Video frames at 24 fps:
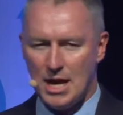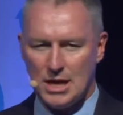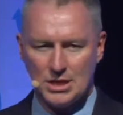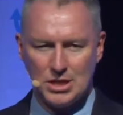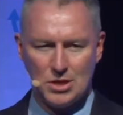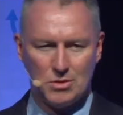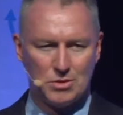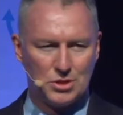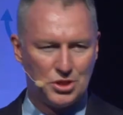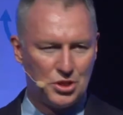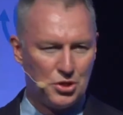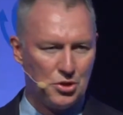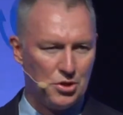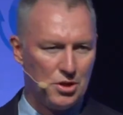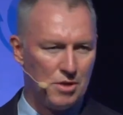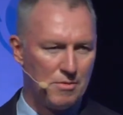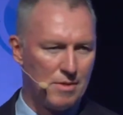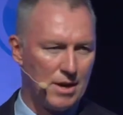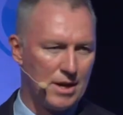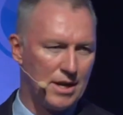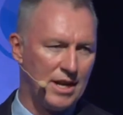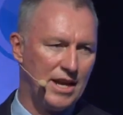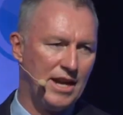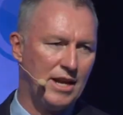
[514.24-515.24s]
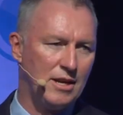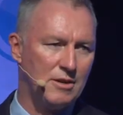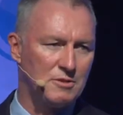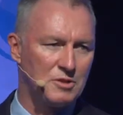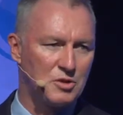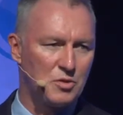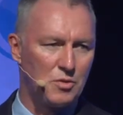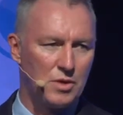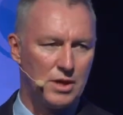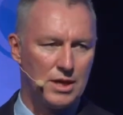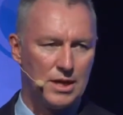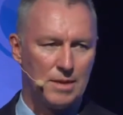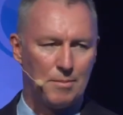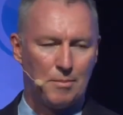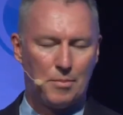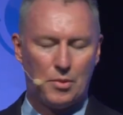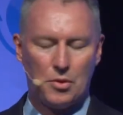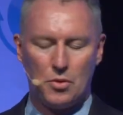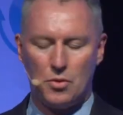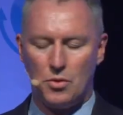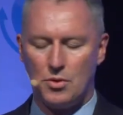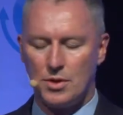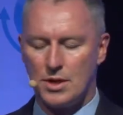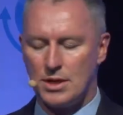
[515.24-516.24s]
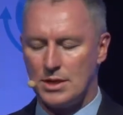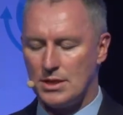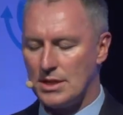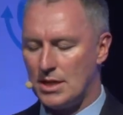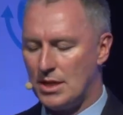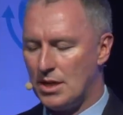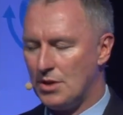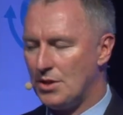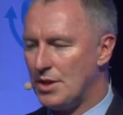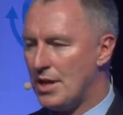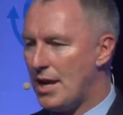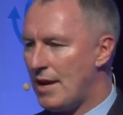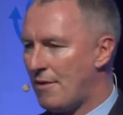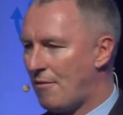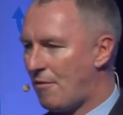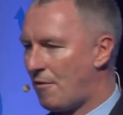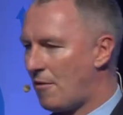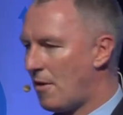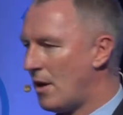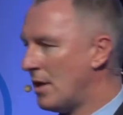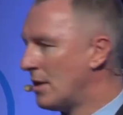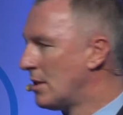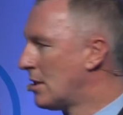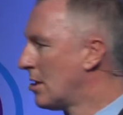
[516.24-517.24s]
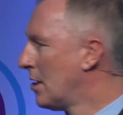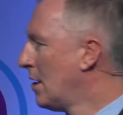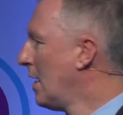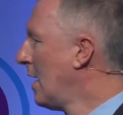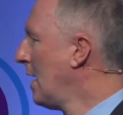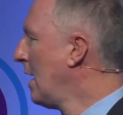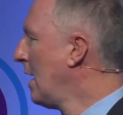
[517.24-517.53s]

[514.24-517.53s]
So a turnaround here is really important. And on that front,